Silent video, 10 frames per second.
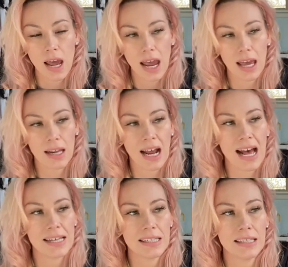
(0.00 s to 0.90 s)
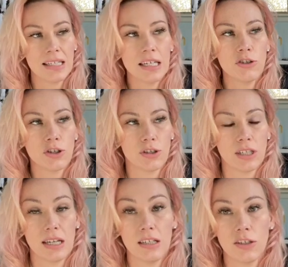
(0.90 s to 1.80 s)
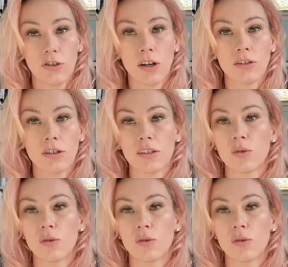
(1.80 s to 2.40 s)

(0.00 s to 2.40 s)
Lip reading: And as teachers and instructors,